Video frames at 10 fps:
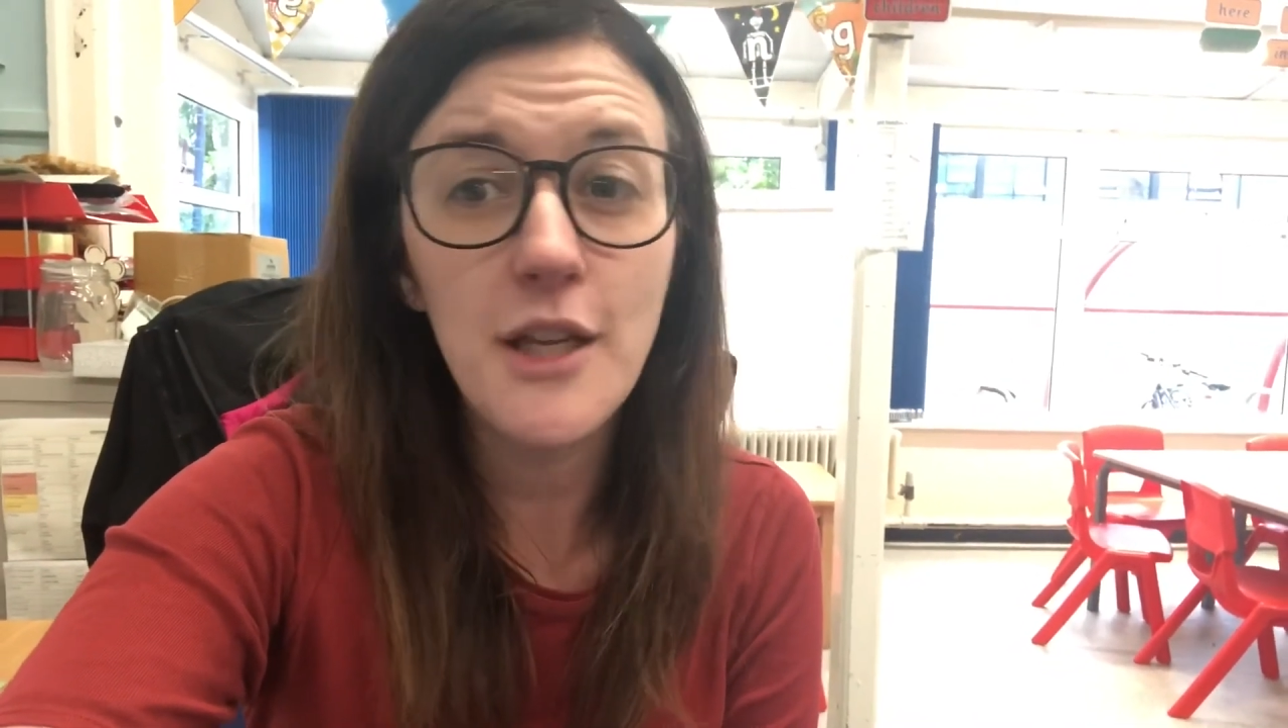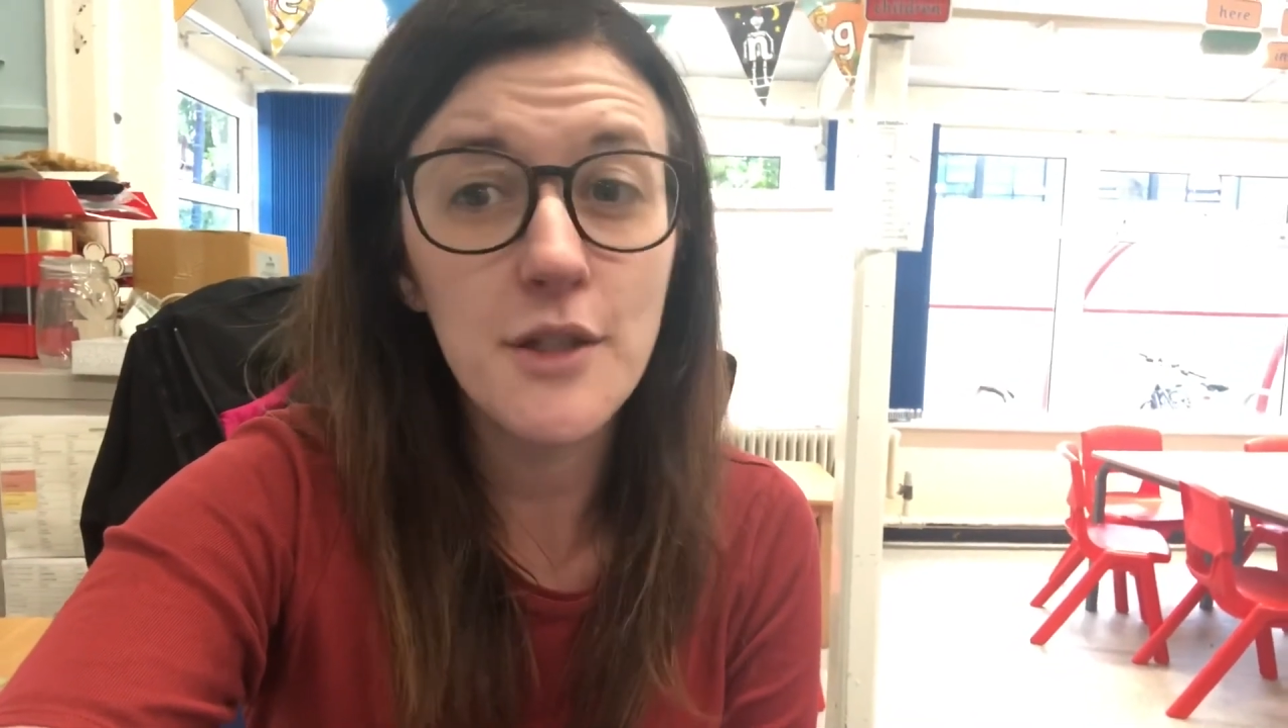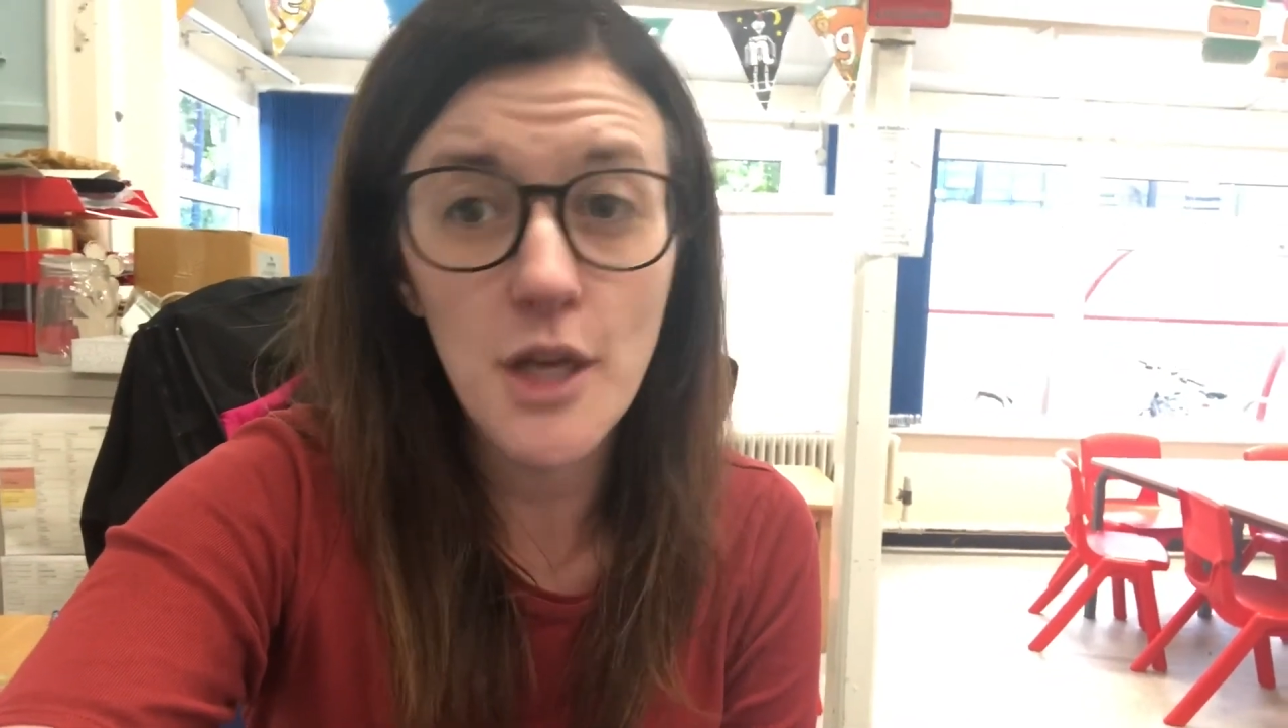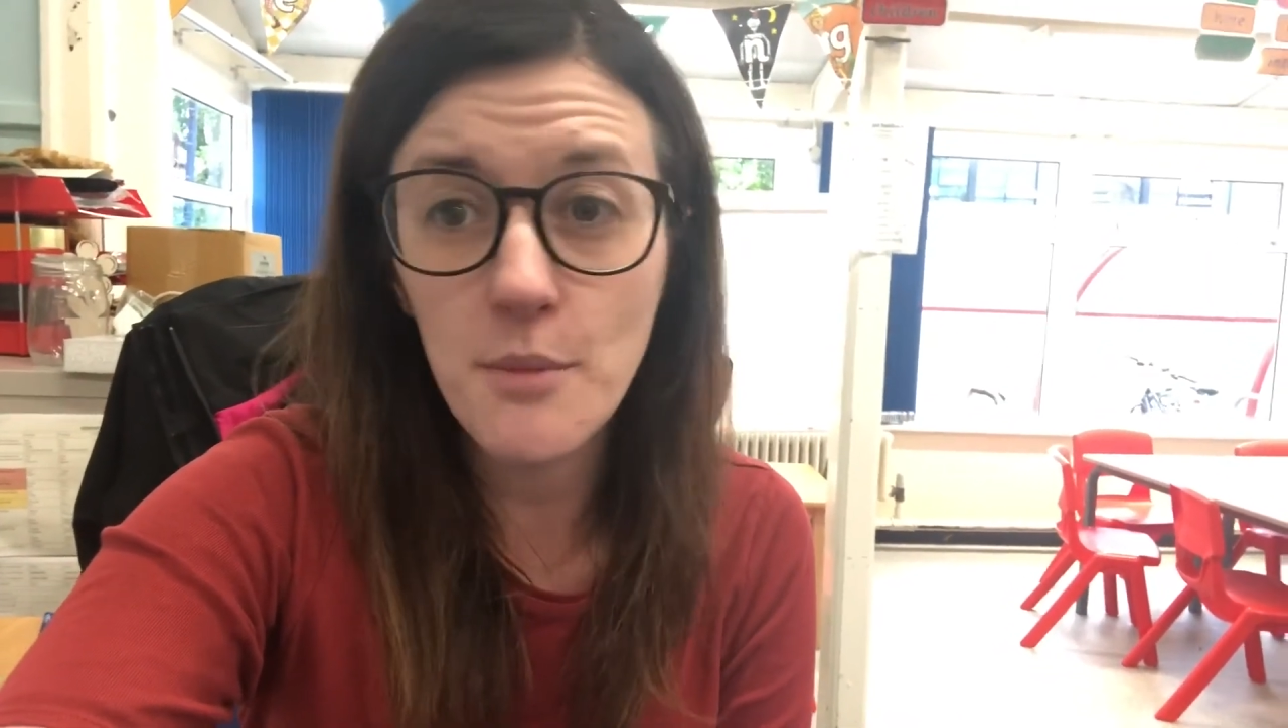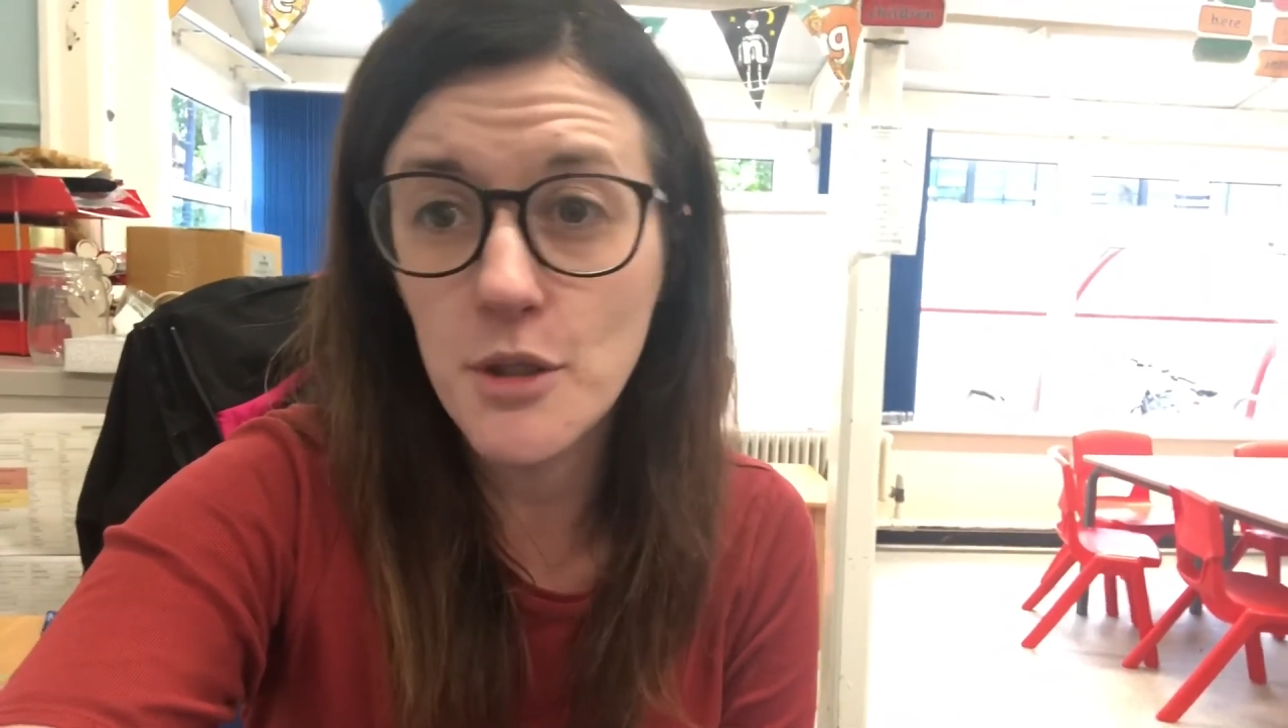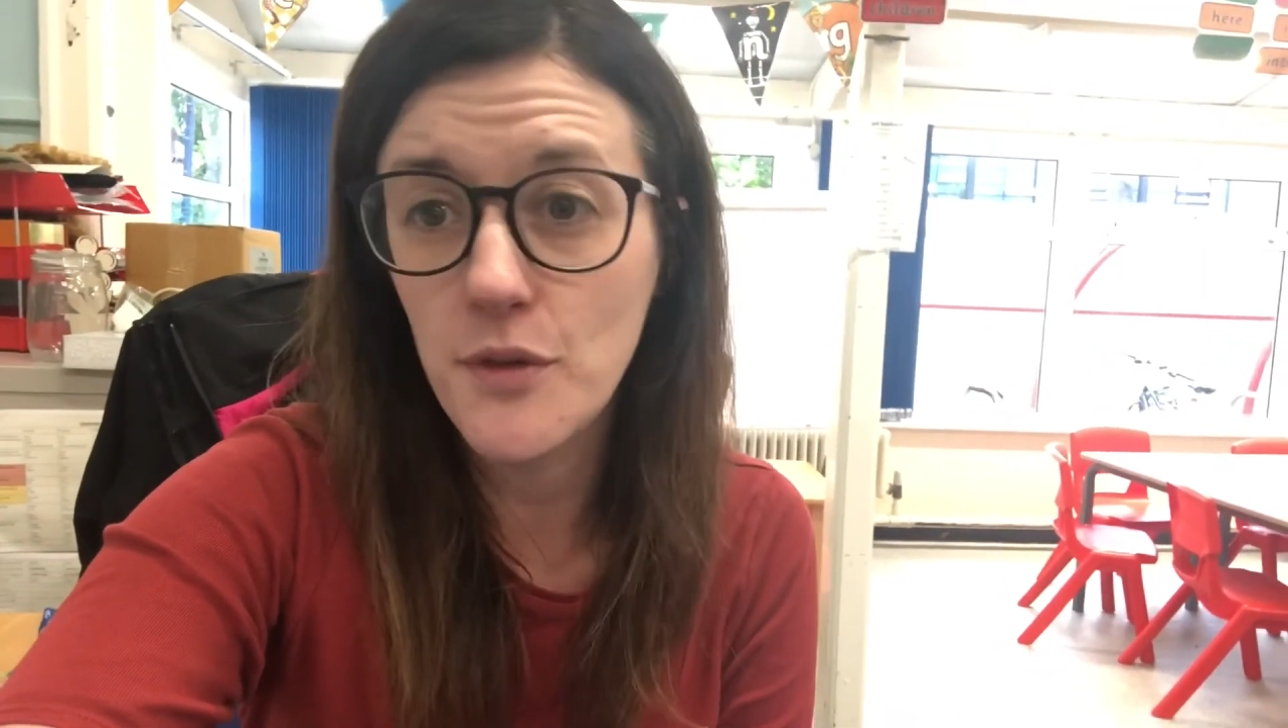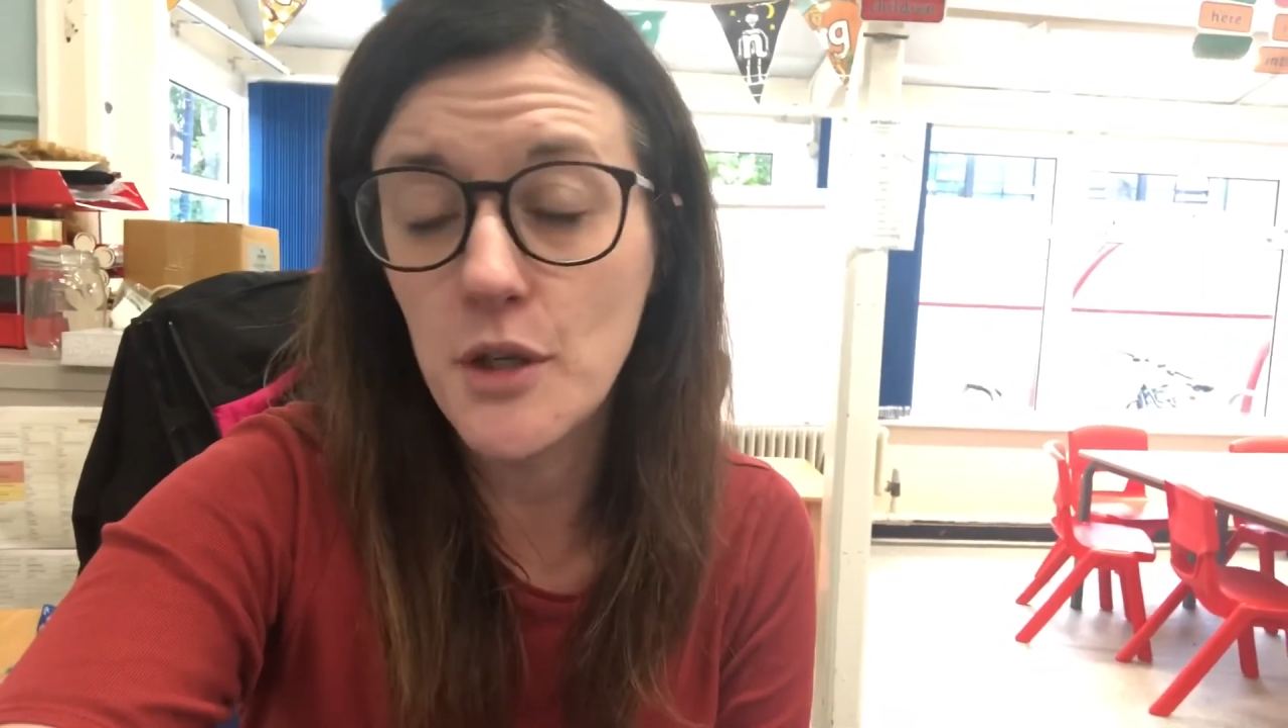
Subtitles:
you so much for your